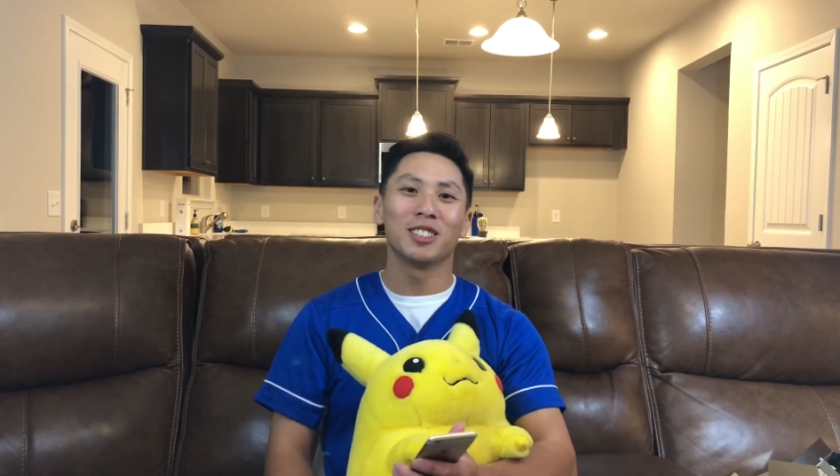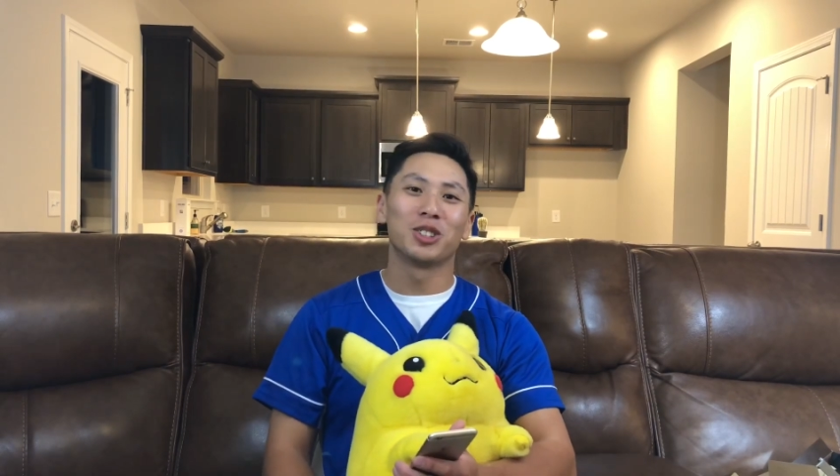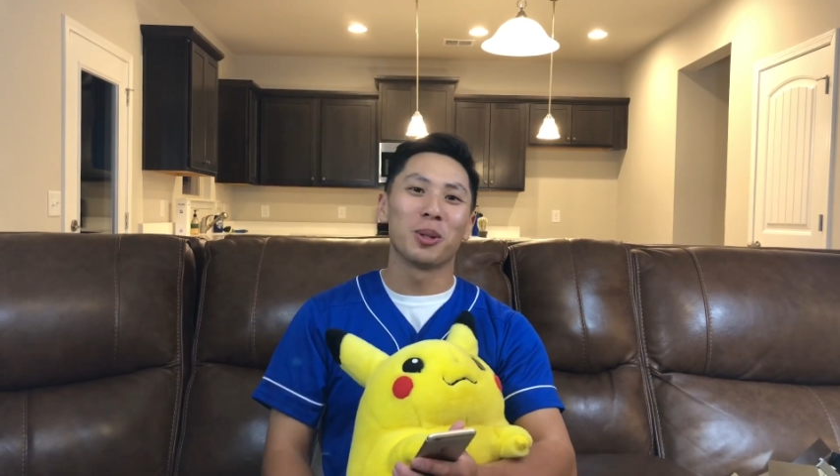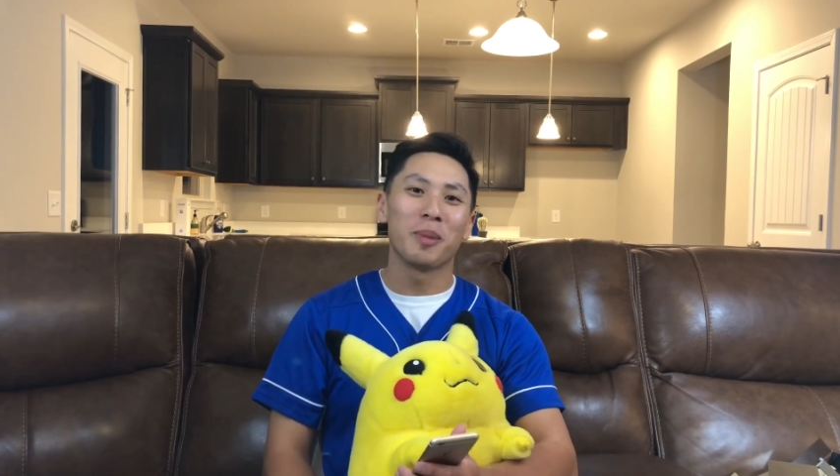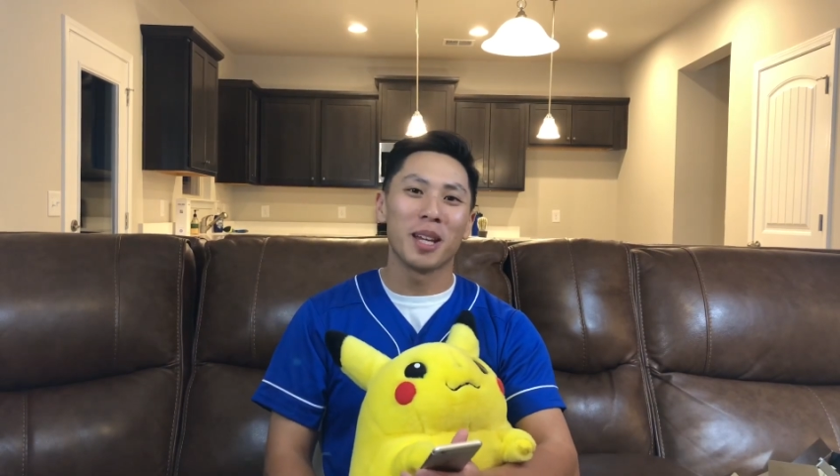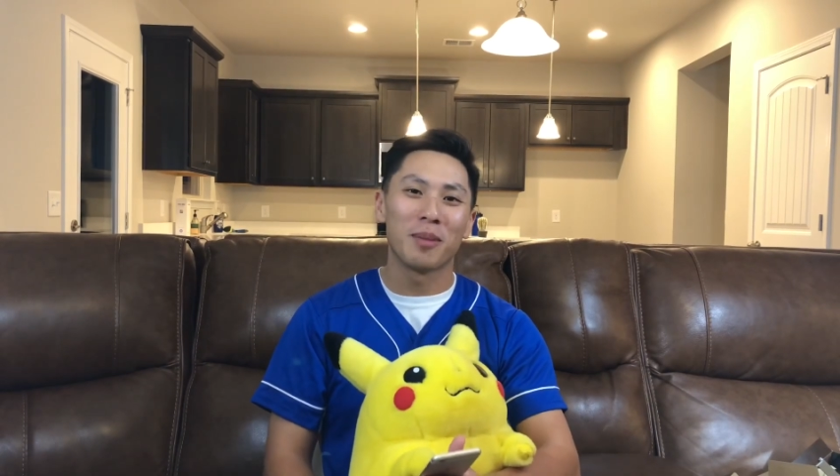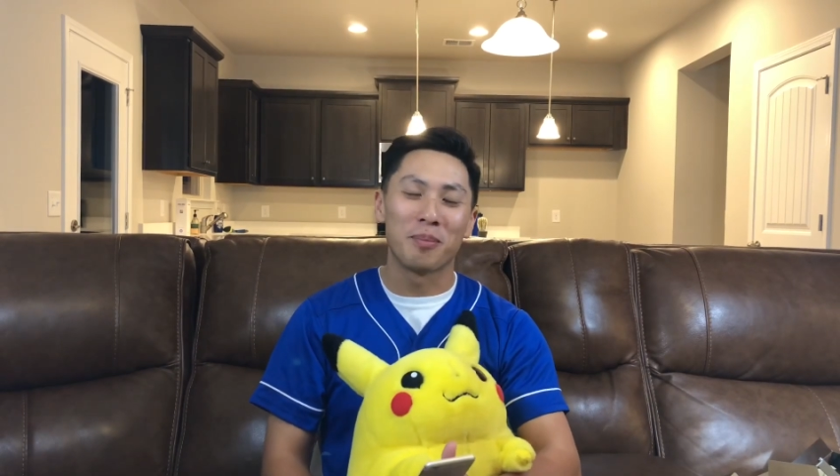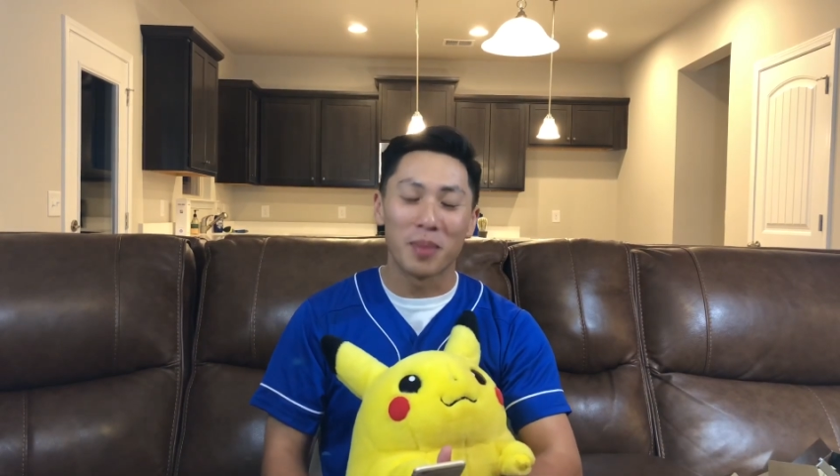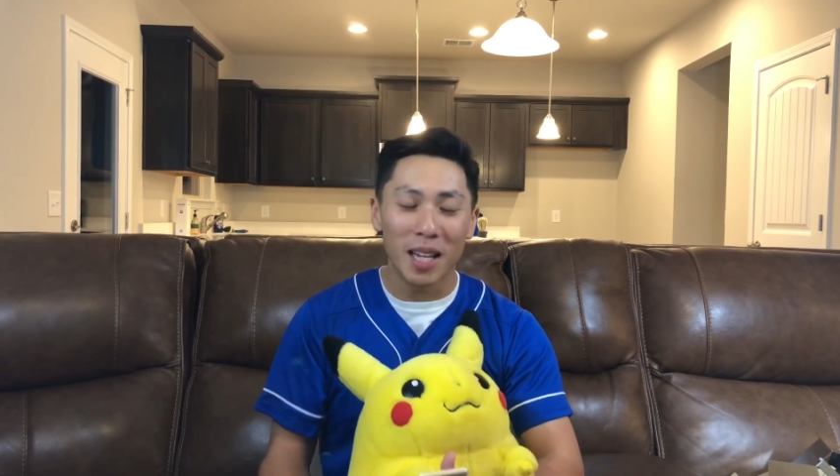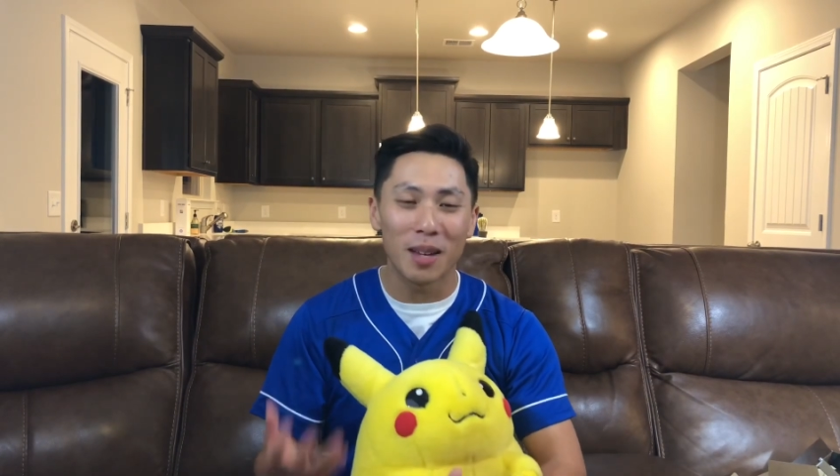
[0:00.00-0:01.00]
Join me
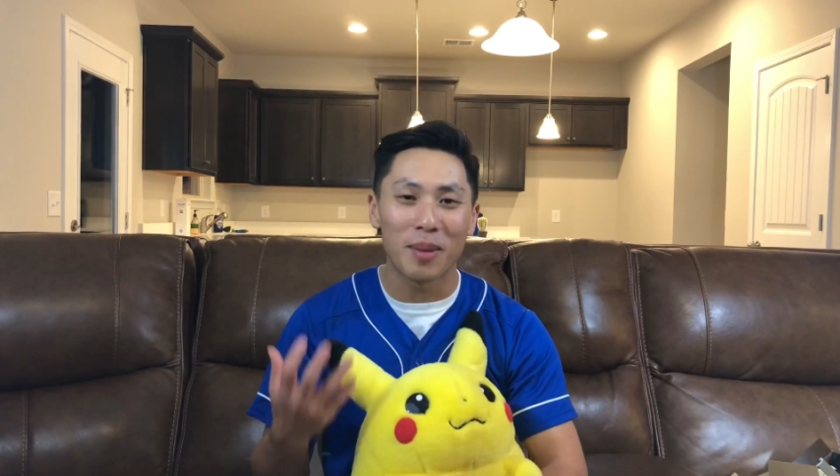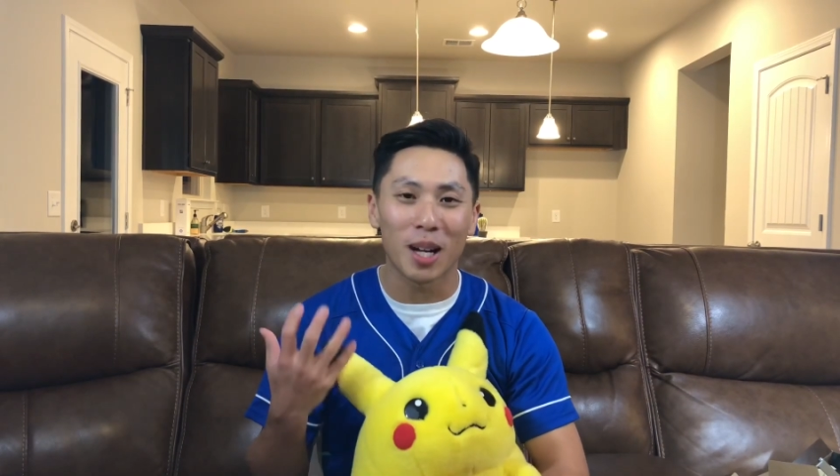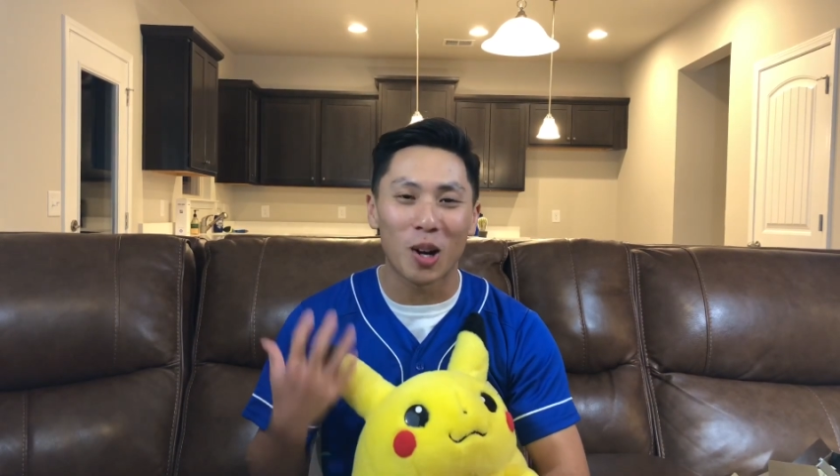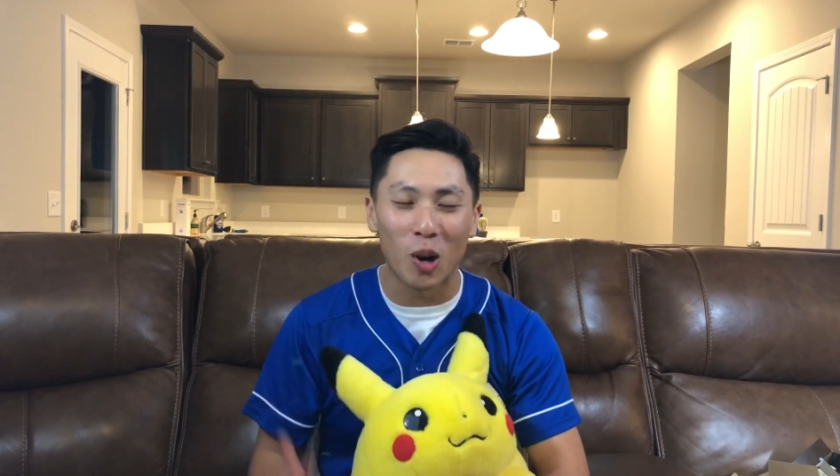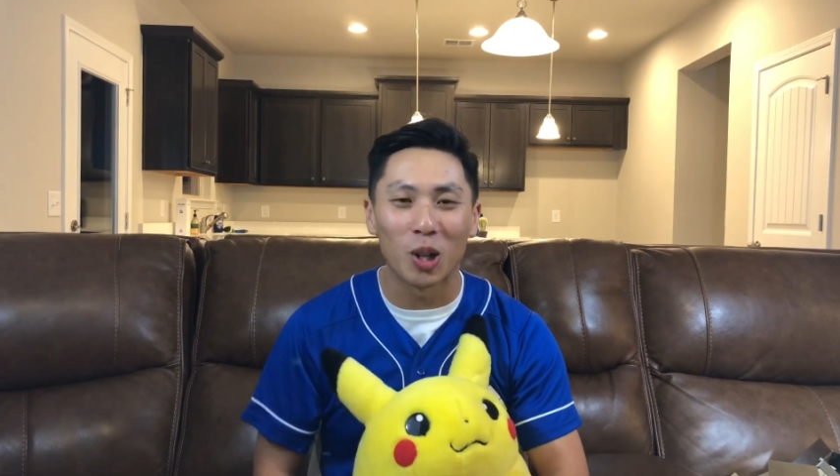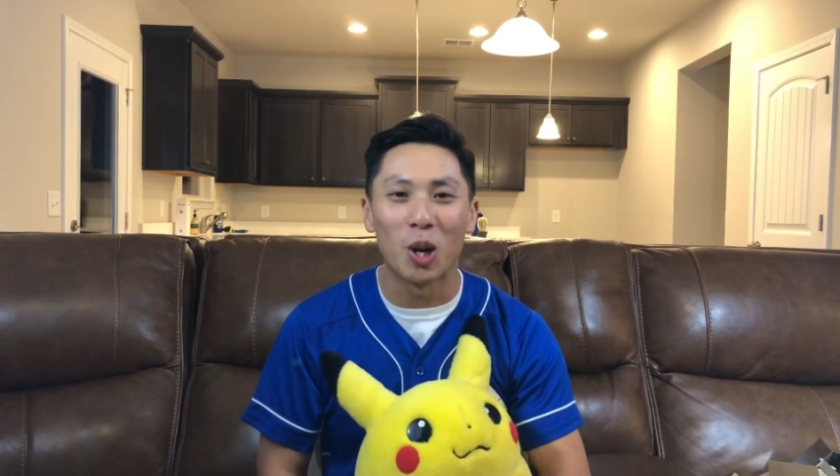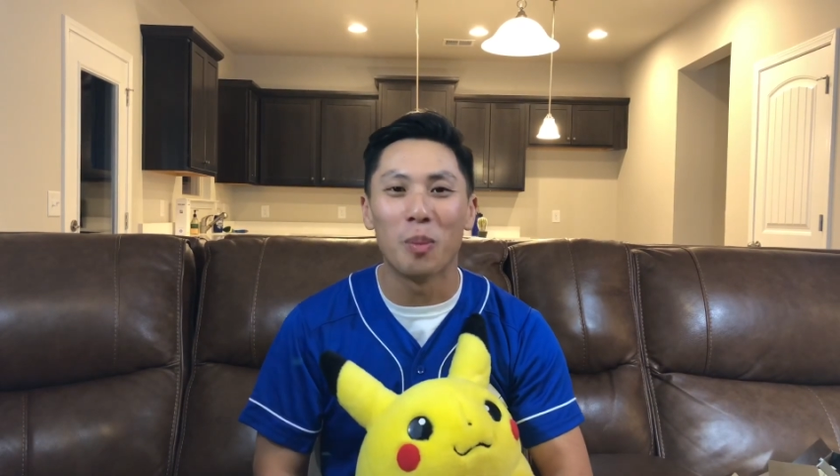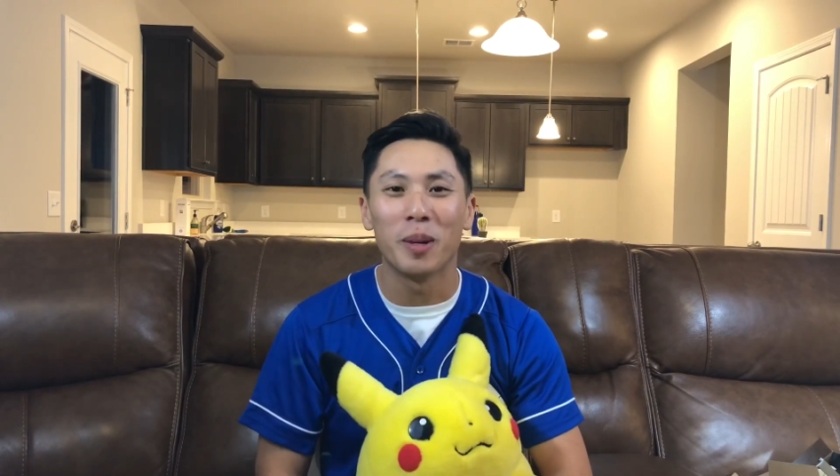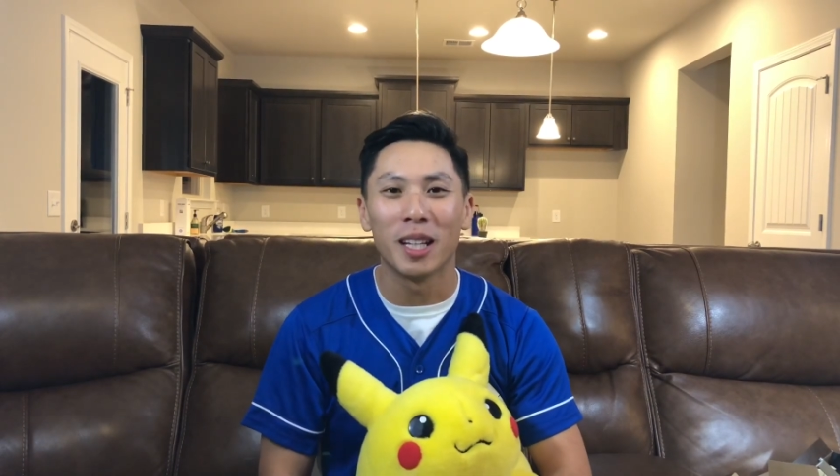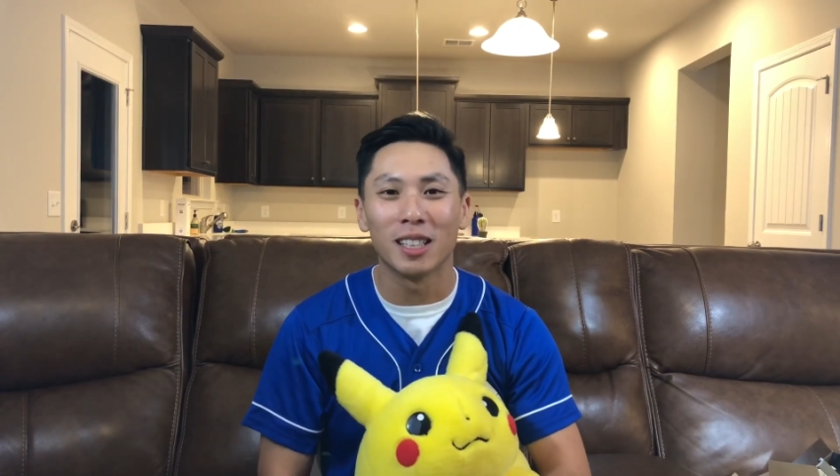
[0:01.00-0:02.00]
in me and my card
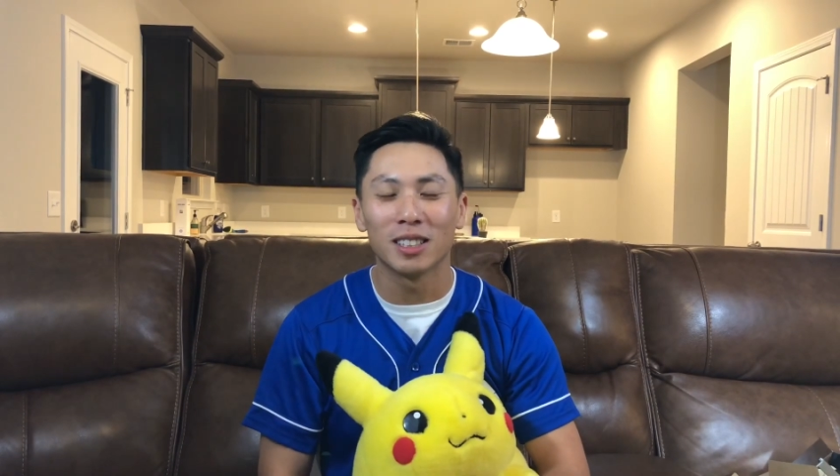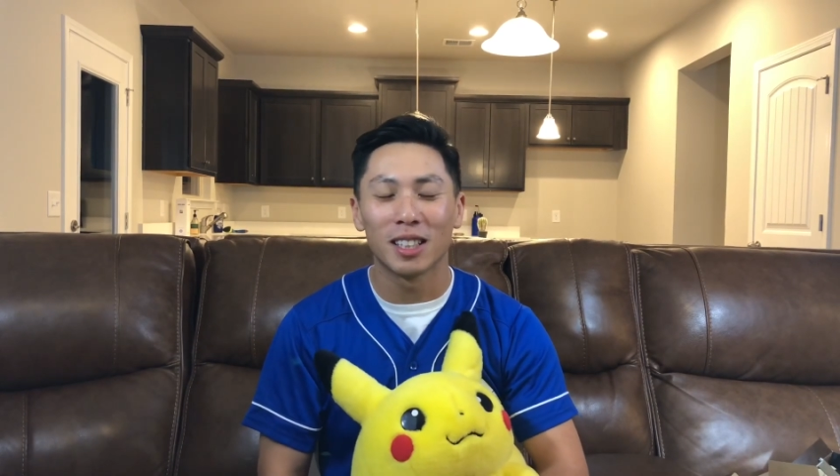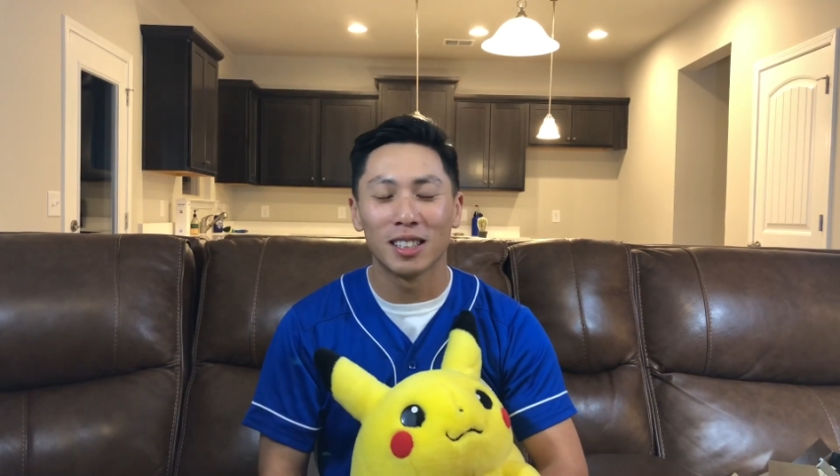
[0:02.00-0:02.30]
openings.